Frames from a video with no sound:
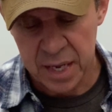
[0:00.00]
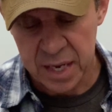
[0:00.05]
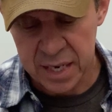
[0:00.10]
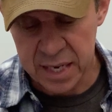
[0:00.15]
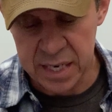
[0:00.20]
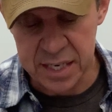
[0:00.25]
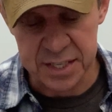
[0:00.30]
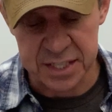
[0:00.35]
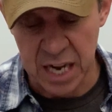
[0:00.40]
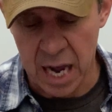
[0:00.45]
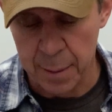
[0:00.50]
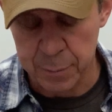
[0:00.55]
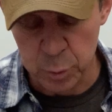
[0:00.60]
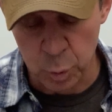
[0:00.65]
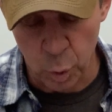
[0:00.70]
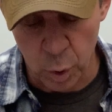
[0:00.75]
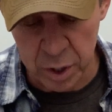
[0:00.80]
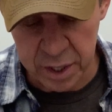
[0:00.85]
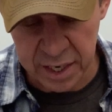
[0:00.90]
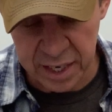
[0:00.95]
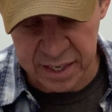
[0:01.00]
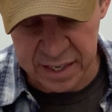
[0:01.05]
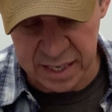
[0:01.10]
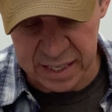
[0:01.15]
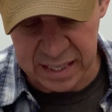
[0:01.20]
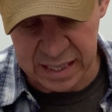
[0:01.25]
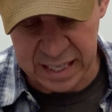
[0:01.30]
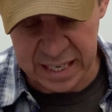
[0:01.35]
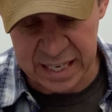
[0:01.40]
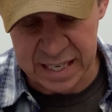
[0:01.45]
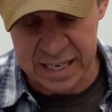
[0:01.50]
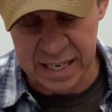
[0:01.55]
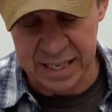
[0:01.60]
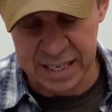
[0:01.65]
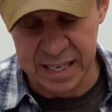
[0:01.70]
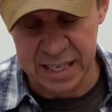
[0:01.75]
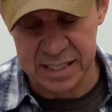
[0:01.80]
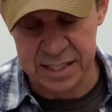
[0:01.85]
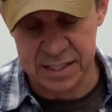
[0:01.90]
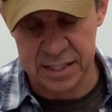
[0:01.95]
He stopped working and leaned
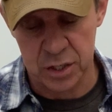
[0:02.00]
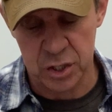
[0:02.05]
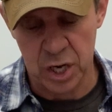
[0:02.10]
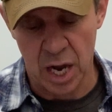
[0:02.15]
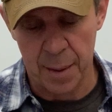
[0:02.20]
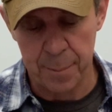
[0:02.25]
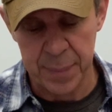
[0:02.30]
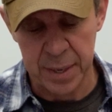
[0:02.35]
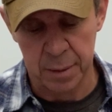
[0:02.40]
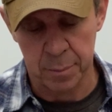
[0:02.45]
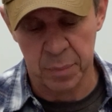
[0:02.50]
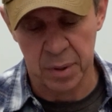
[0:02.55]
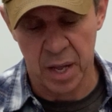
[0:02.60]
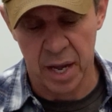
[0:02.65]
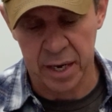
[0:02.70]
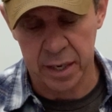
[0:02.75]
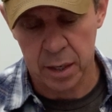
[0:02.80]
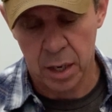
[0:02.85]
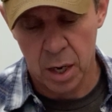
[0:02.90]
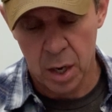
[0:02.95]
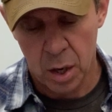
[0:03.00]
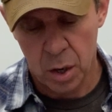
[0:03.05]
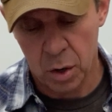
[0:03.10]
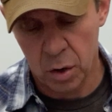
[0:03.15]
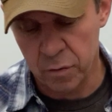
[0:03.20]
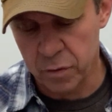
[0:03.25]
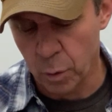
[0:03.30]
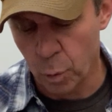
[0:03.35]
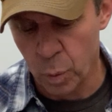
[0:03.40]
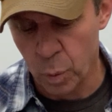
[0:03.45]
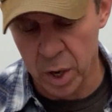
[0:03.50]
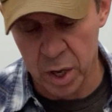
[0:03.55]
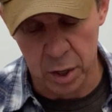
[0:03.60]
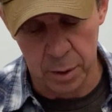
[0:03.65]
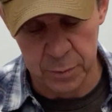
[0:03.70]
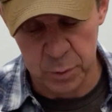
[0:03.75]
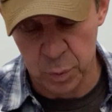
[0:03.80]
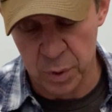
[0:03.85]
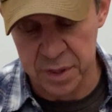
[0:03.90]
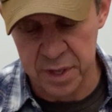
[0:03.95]
against the chopping block,
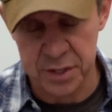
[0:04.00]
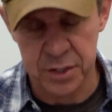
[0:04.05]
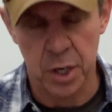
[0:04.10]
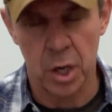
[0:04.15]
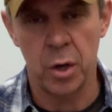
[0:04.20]
overwhelmed with his